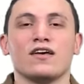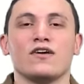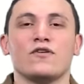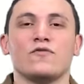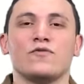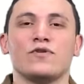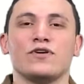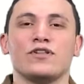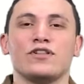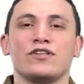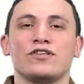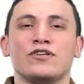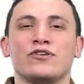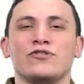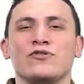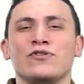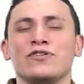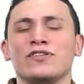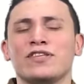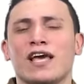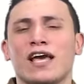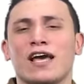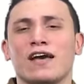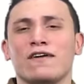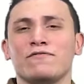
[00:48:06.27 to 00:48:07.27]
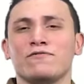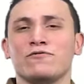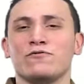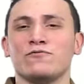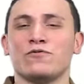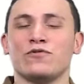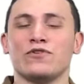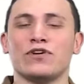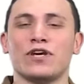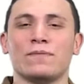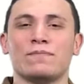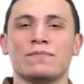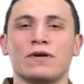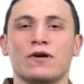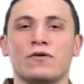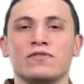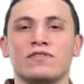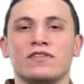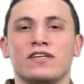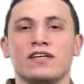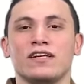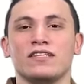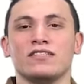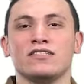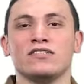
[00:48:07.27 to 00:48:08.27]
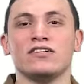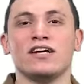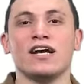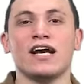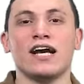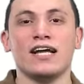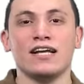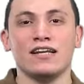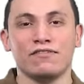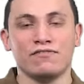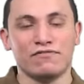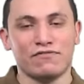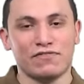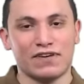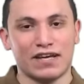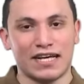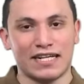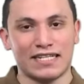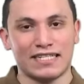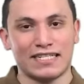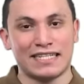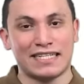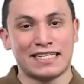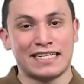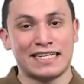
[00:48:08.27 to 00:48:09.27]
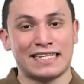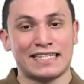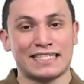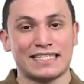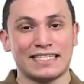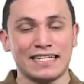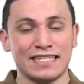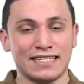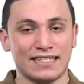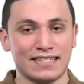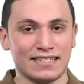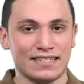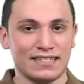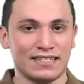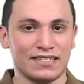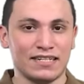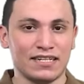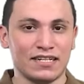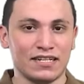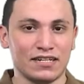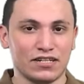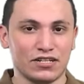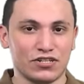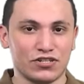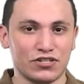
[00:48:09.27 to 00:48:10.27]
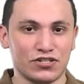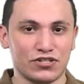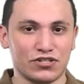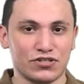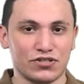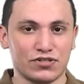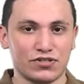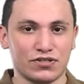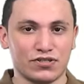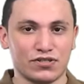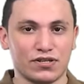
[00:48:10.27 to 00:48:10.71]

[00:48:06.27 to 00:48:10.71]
Well, you don't have to worry about the letter alif as it exists in English